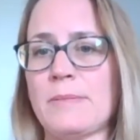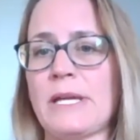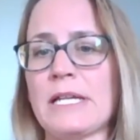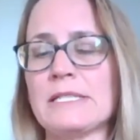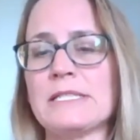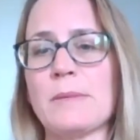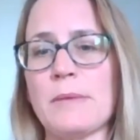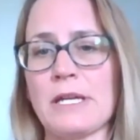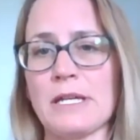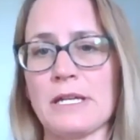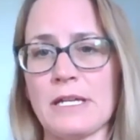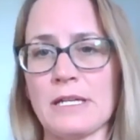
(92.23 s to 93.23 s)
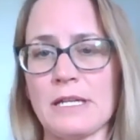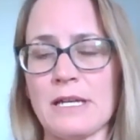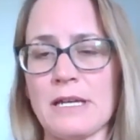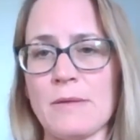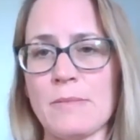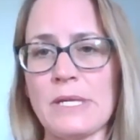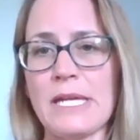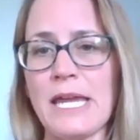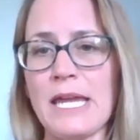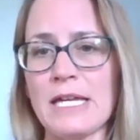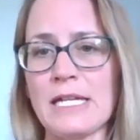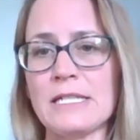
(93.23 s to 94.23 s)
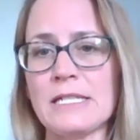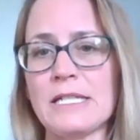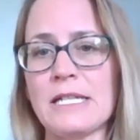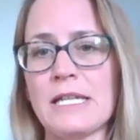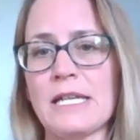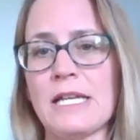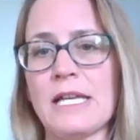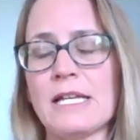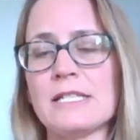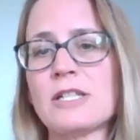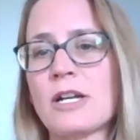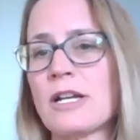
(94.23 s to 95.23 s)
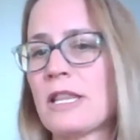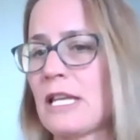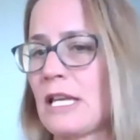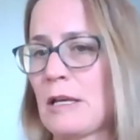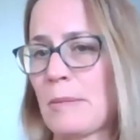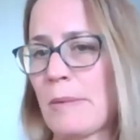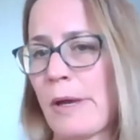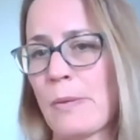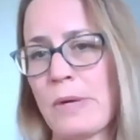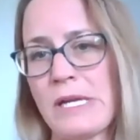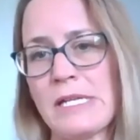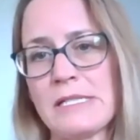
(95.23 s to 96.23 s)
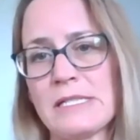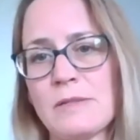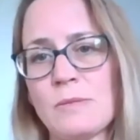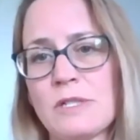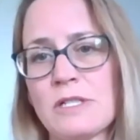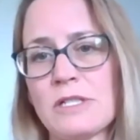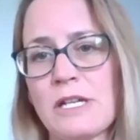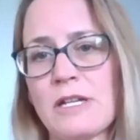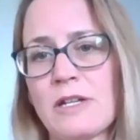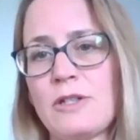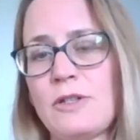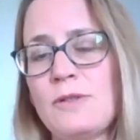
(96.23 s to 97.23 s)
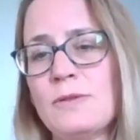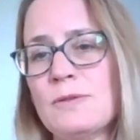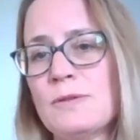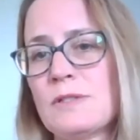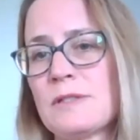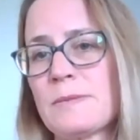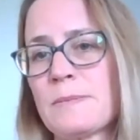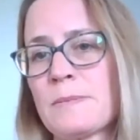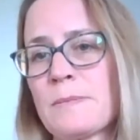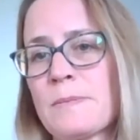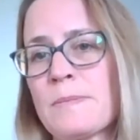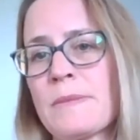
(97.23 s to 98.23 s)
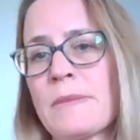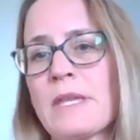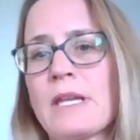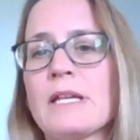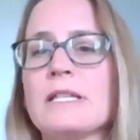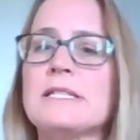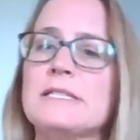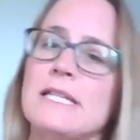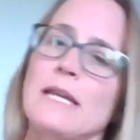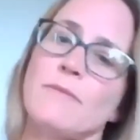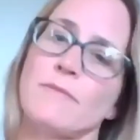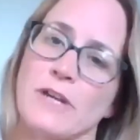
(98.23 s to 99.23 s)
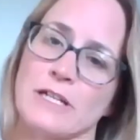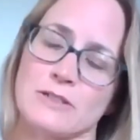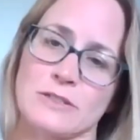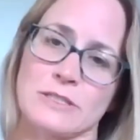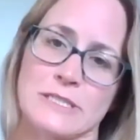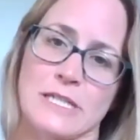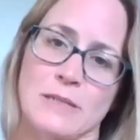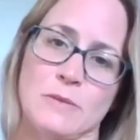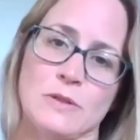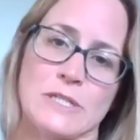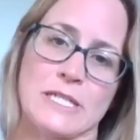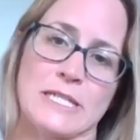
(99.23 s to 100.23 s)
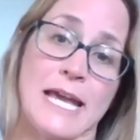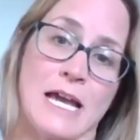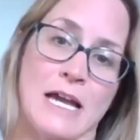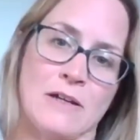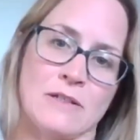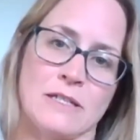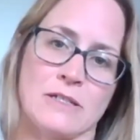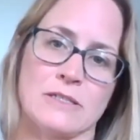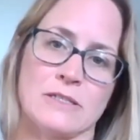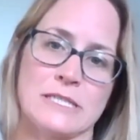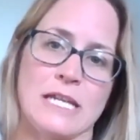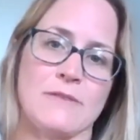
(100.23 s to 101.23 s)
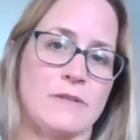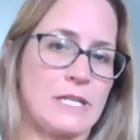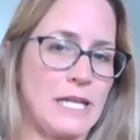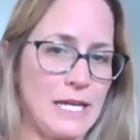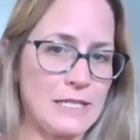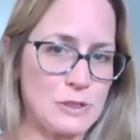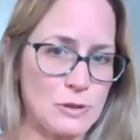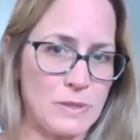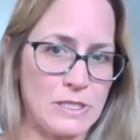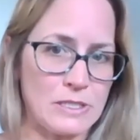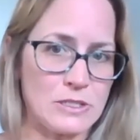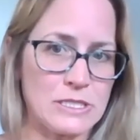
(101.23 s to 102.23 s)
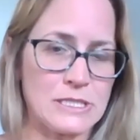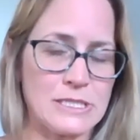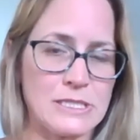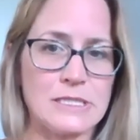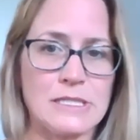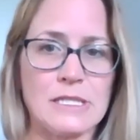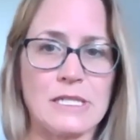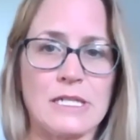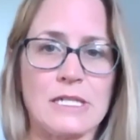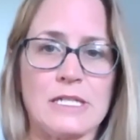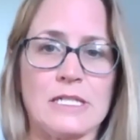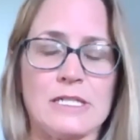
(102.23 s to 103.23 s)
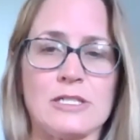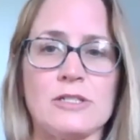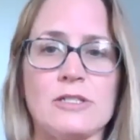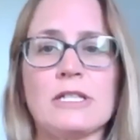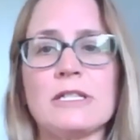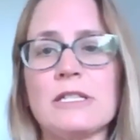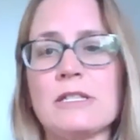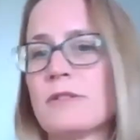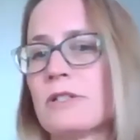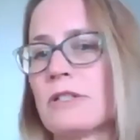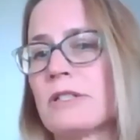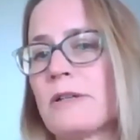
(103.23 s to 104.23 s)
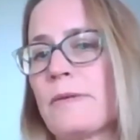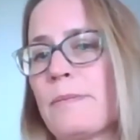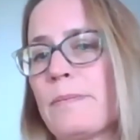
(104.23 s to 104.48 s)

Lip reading: pandemic began, I started thinking about ways in which I could use the same vectors that I'm using now that are safe in cancer patients to deliver